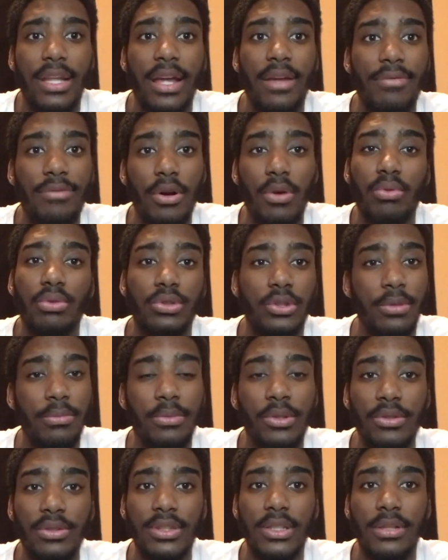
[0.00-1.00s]
fuck with your
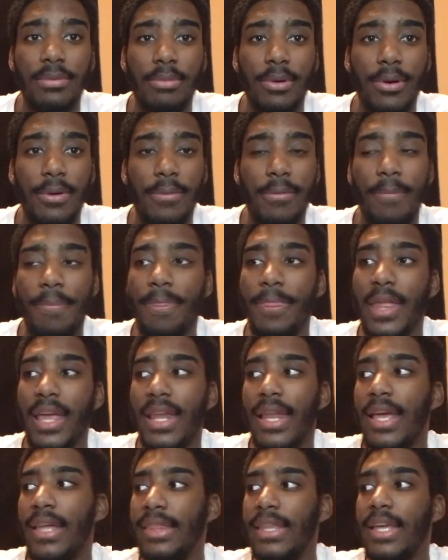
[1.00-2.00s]
music, bro,
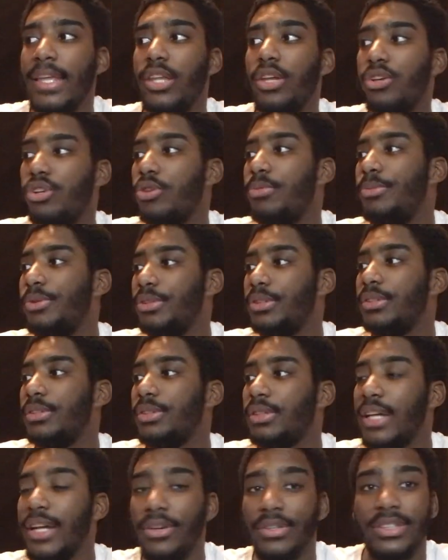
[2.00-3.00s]
and they think that your music
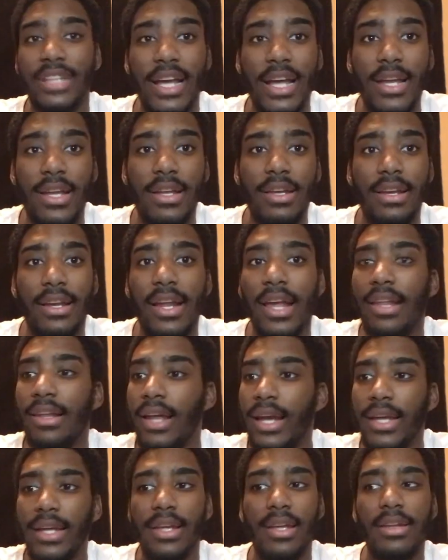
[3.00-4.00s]
is entertaining and they
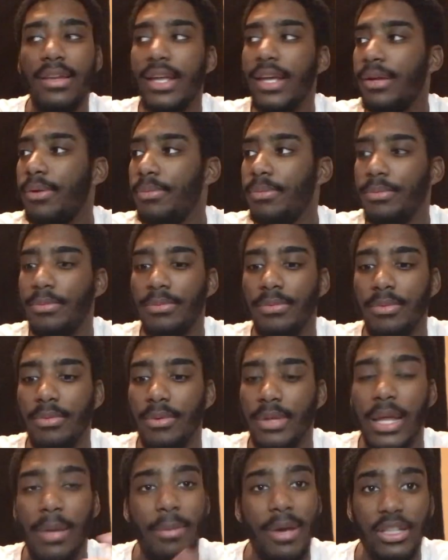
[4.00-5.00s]
like it,
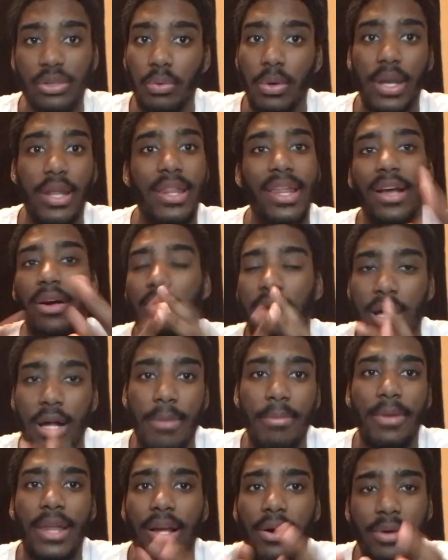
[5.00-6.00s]
they mess with it, they
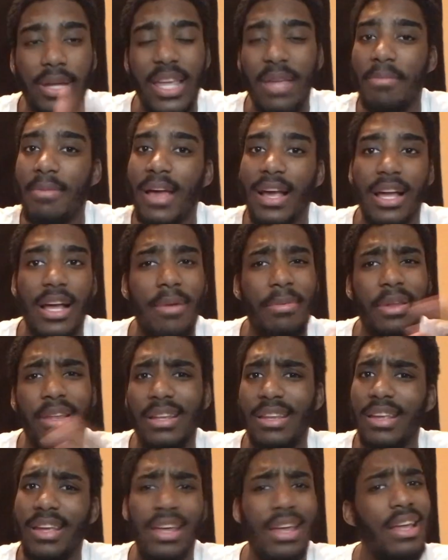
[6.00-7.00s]
gonna keep back coming
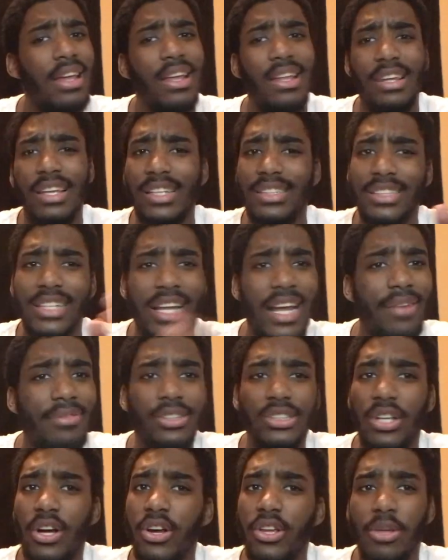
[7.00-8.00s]
and listen to
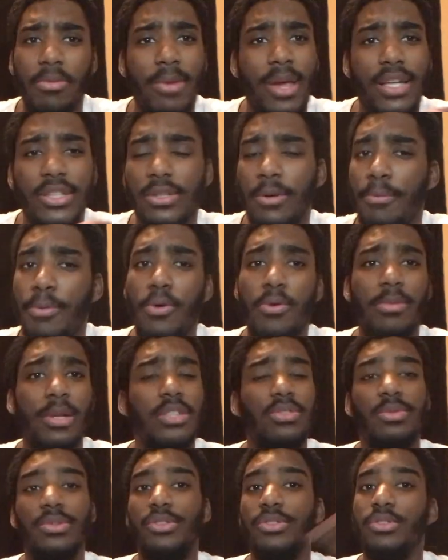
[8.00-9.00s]
every song you make. So boom,
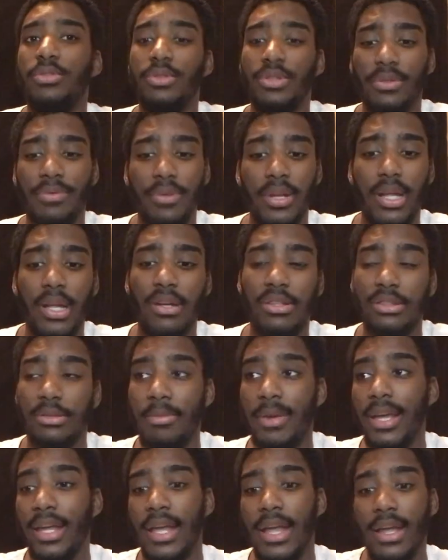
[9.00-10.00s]
that's what you do with your videos. You
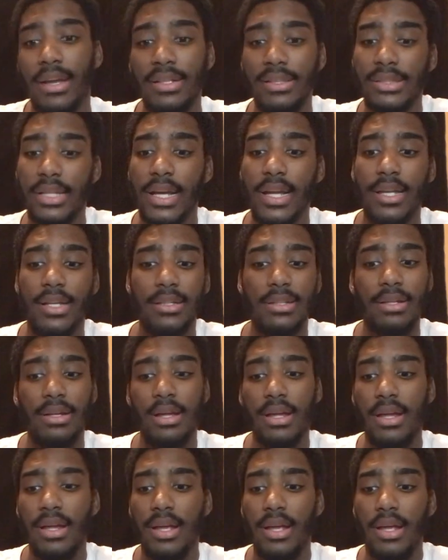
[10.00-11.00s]
make it entertaining,
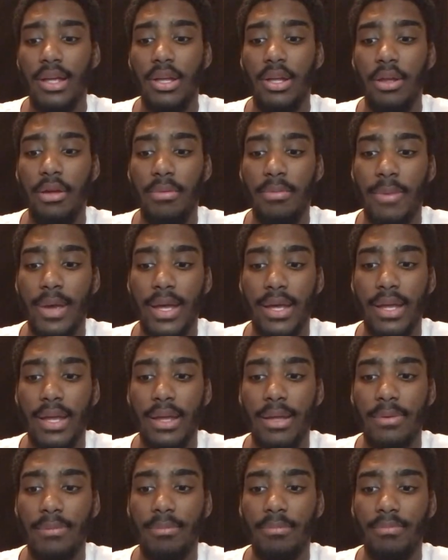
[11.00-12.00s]
you make it